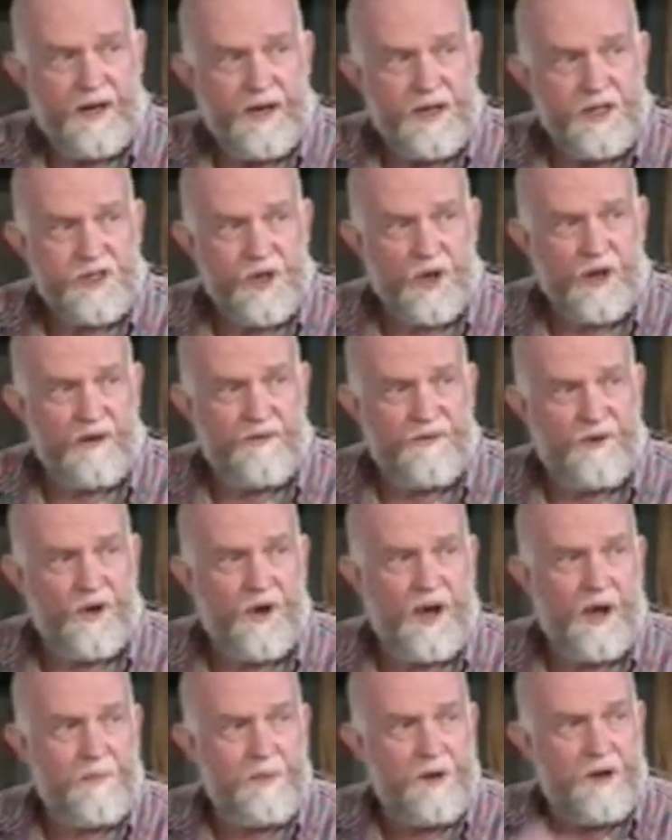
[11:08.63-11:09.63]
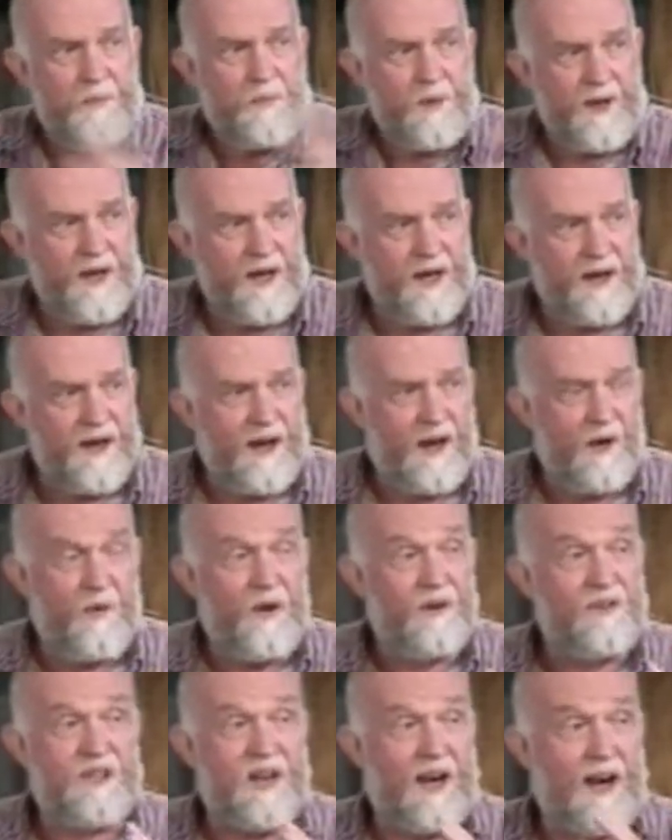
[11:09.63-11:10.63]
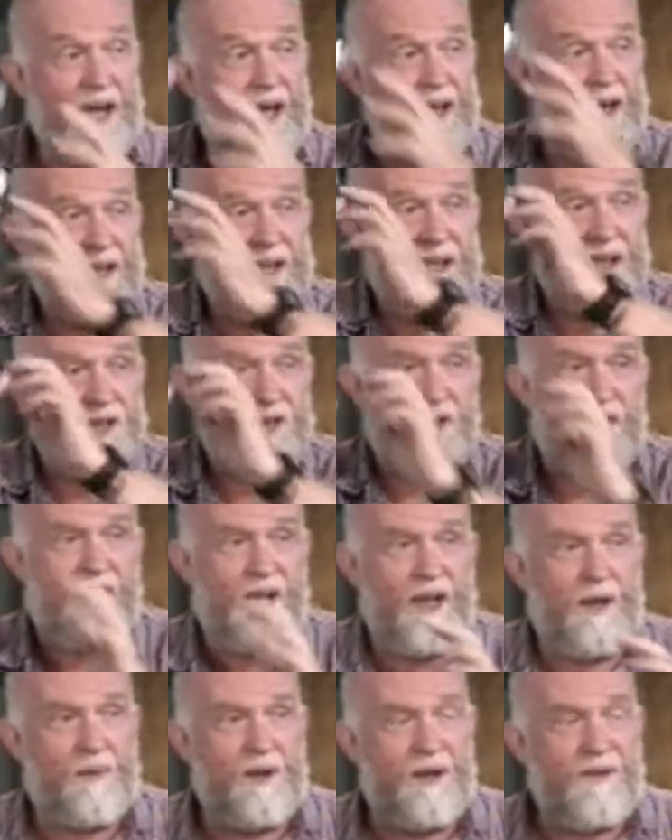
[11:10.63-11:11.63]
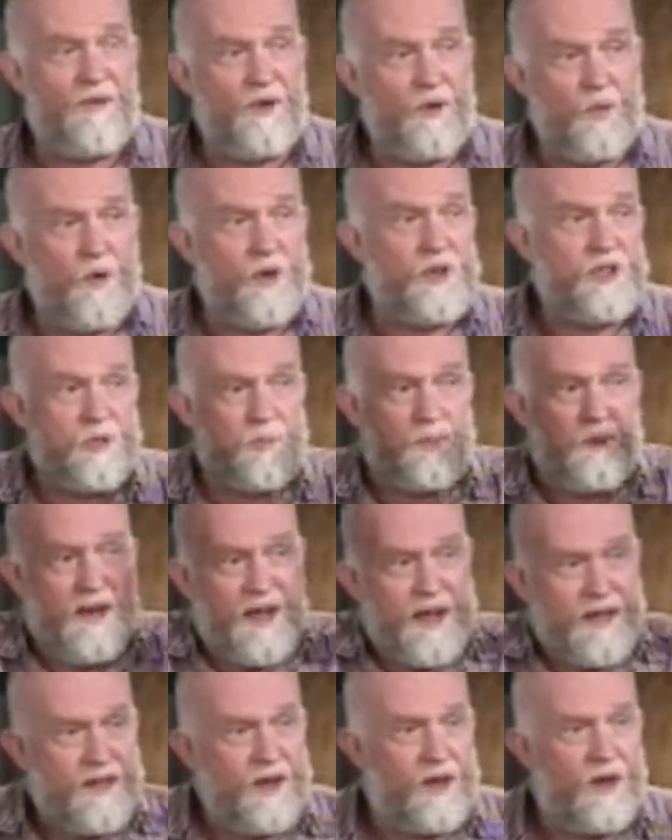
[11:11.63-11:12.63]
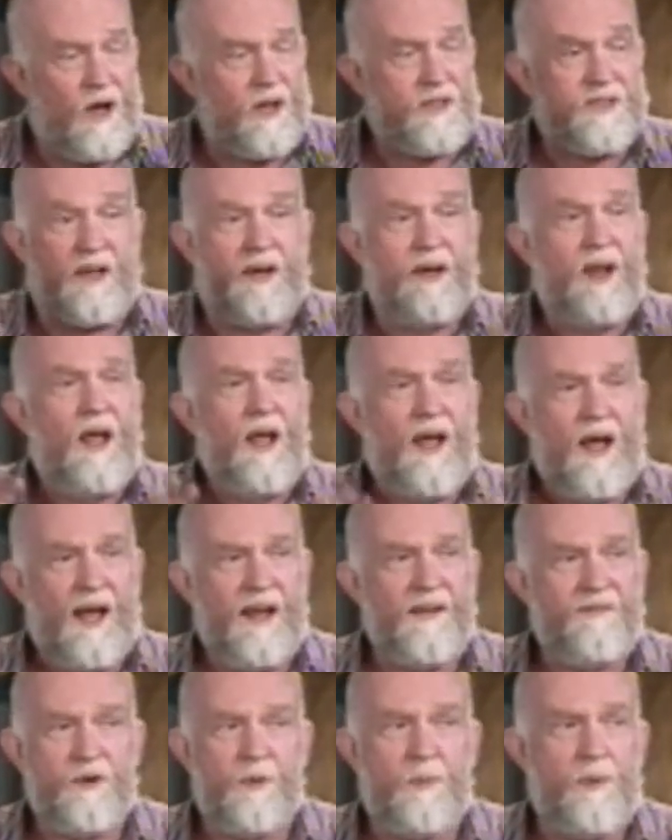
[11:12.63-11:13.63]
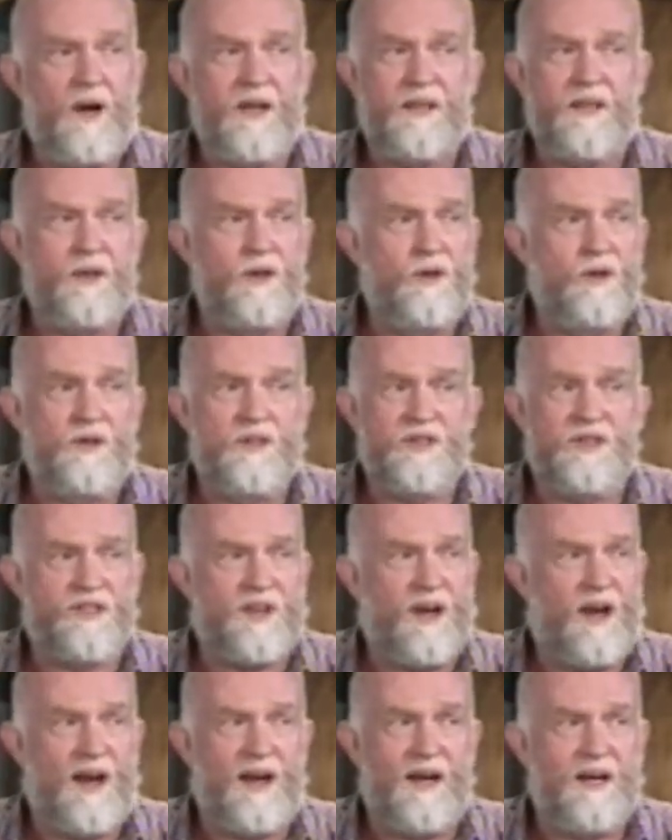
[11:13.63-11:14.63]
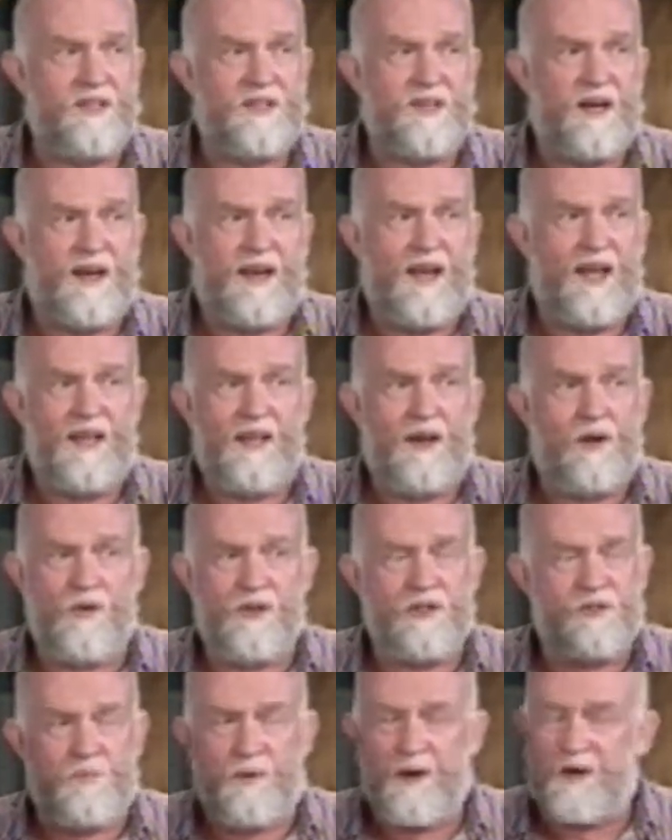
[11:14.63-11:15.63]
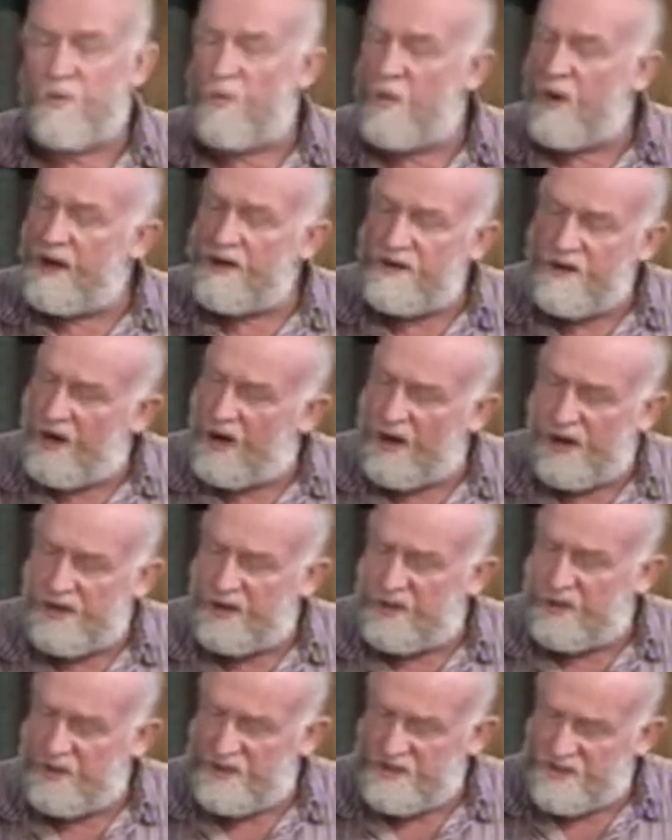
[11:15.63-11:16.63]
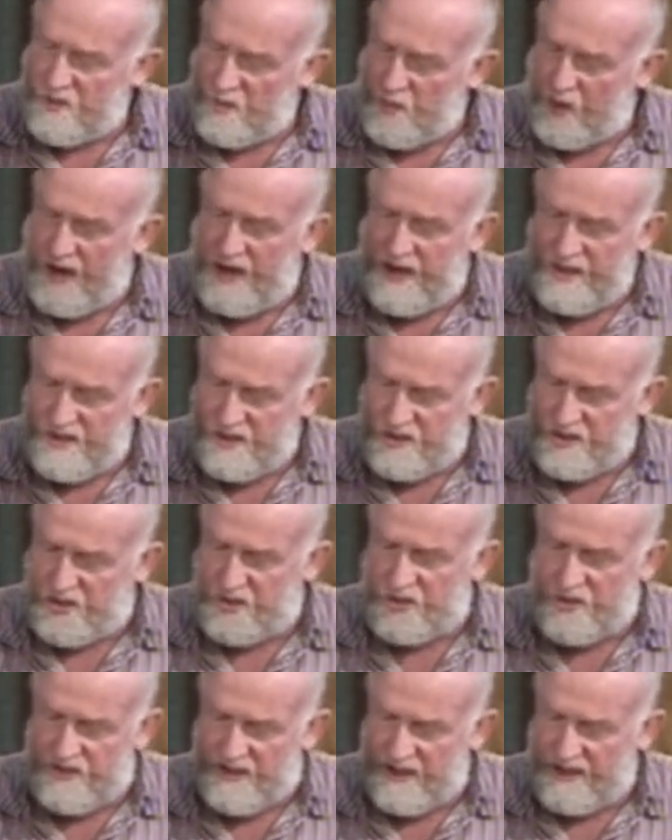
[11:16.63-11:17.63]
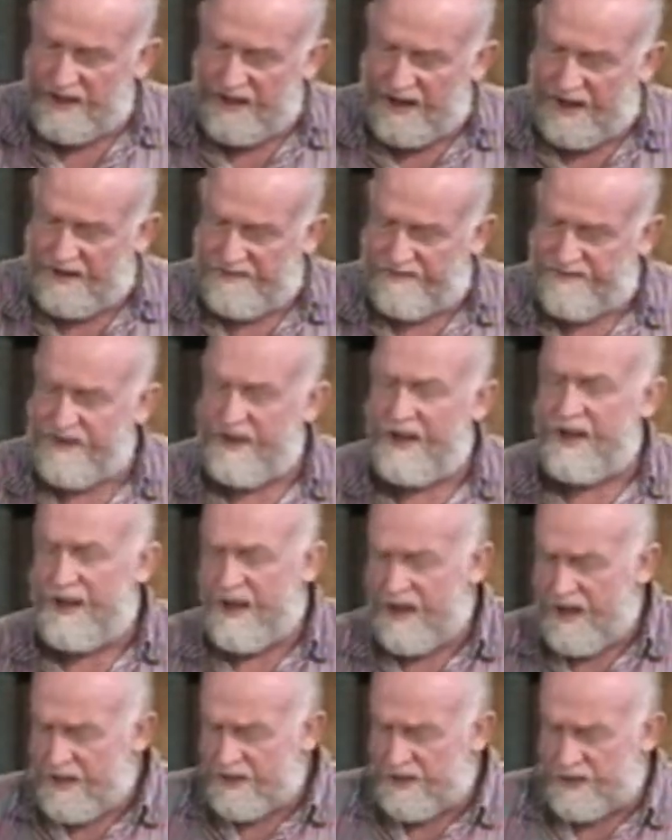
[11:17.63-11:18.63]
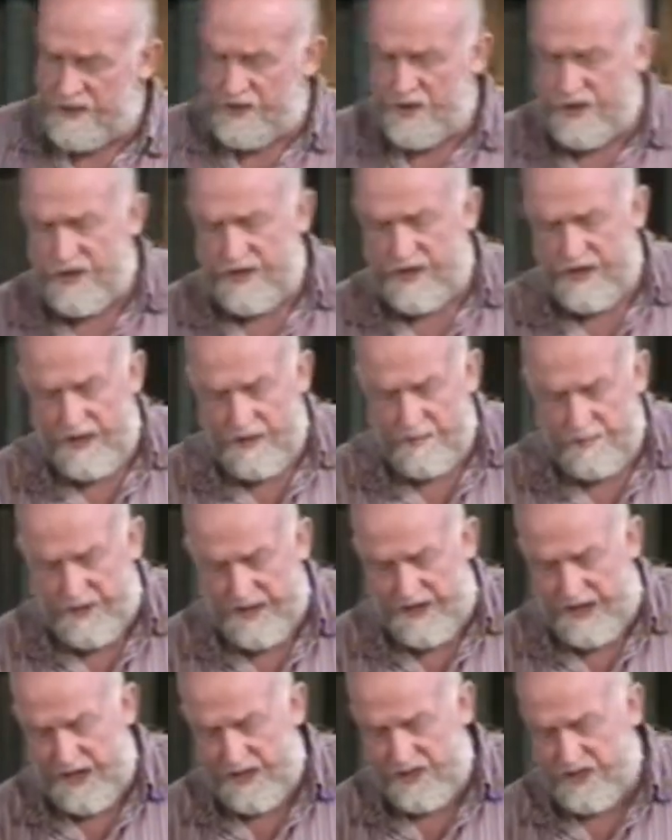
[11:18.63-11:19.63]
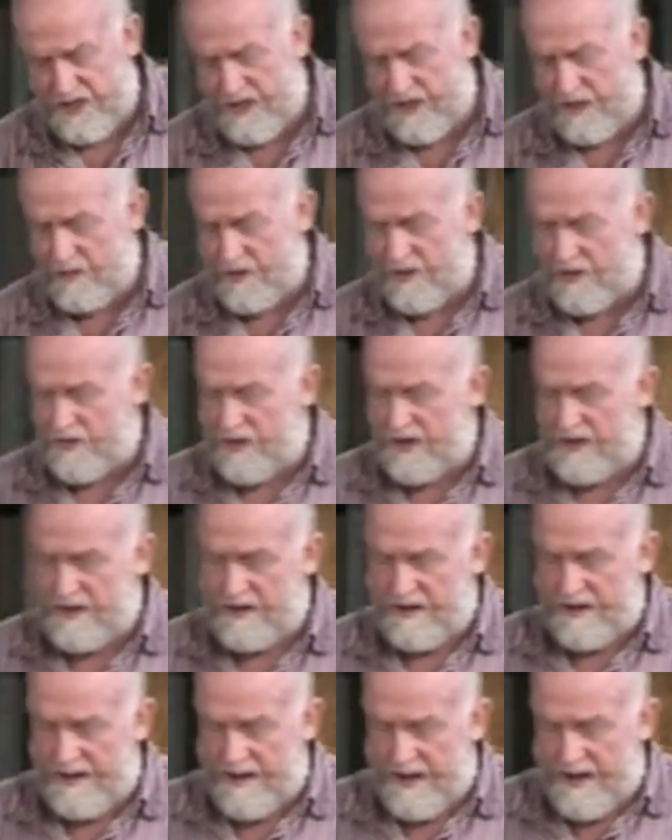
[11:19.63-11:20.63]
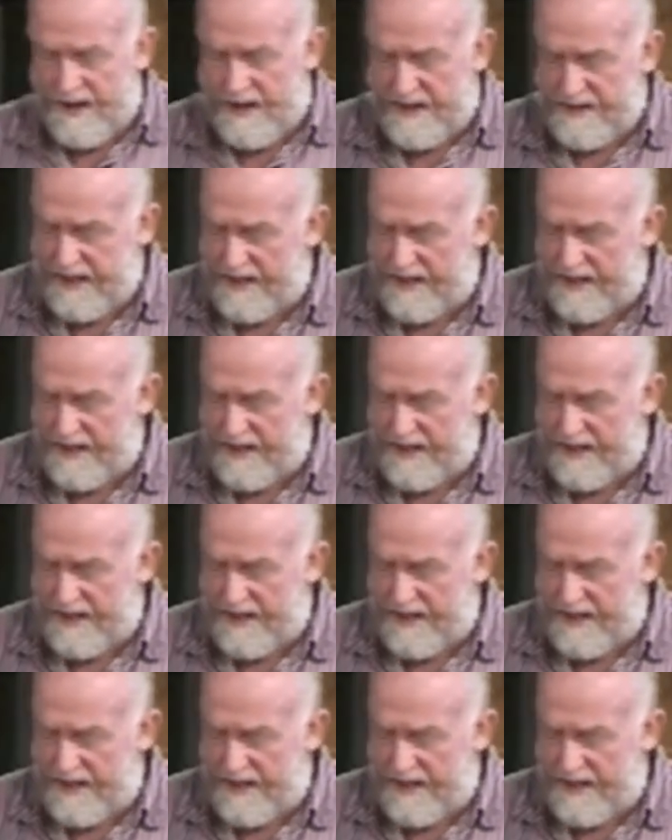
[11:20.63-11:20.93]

So if you happen to be here today, we're delighted that you're here. But if you're worshiping other gods, then I have to break the news as kindly as I can. There is but one God who is the way, the truth, and the life. The third implication that we read, that